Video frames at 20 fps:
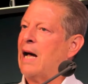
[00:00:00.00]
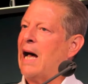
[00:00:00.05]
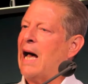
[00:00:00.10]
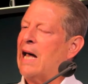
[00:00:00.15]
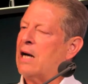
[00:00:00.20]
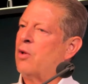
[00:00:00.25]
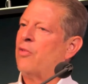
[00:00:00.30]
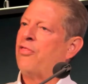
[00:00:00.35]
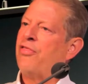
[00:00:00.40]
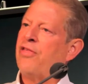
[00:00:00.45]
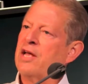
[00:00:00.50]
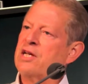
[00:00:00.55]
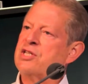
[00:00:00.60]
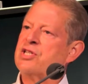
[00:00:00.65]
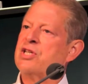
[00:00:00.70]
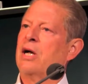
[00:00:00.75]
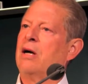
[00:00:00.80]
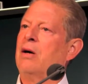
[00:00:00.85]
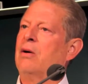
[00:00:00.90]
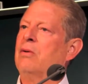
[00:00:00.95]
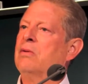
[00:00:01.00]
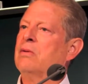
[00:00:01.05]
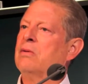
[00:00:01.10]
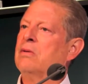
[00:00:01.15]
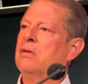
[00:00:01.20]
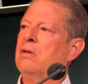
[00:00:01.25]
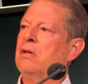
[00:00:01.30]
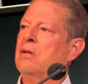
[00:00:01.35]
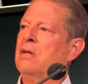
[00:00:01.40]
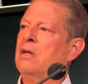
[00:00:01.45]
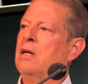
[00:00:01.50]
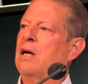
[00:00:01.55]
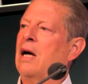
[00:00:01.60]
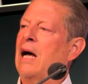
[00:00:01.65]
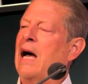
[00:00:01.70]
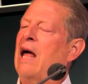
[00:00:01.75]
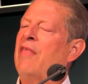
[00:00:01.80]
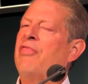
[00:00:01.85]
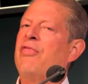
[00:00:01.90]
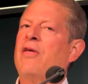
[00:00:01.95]
I don't think so.
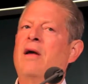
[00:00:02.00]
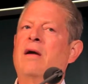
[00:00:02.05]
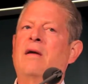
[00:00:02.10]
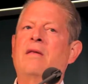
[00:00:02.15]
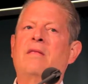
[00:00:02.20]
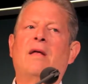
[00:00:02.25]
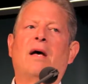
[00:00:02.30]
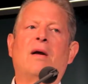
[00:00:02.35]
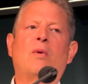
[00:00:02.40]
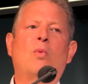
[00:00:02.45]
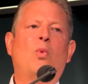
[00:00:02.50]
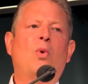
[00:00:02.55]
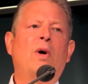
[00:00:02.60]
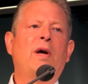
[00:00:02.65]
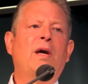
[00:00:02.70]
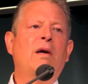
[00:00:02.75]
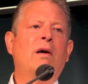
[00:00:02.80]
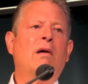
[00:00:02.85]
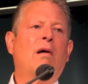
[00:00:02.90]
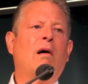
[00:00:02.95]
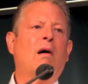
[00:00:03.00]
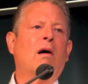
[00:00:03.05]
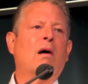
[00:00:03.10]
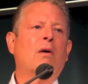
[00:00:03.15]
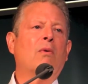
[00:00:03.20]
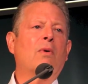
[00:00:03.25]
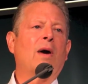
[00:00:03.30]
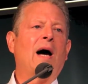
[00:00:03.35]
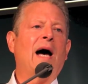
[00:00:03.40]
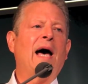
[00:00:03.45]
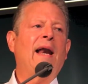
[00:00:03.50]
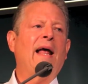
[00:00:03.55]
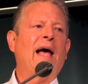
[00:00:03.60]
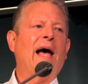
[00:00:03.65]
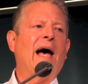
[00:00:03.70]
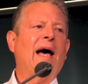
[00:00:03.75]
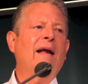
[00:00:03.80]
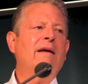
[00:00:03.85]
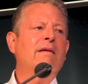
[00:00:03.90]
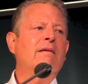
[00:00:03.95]
I think that we are right
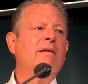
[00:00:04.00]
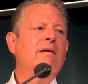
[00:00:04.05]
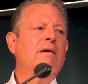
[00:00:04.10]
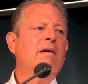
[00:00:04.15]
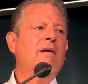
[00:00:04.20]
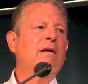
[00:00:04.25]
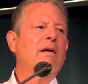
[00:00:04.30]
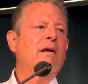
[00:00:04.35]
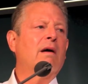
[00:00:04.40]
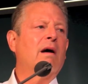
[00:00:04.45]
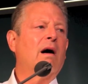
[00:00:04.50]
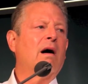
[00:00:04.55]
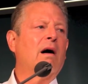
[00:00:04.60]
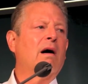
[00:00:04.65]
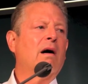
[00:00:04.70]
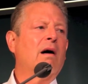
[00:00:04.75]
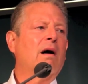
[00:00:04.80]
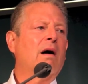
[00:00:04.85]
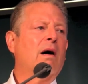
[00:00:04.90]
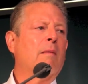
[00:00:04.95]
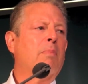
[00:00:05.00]
at uh,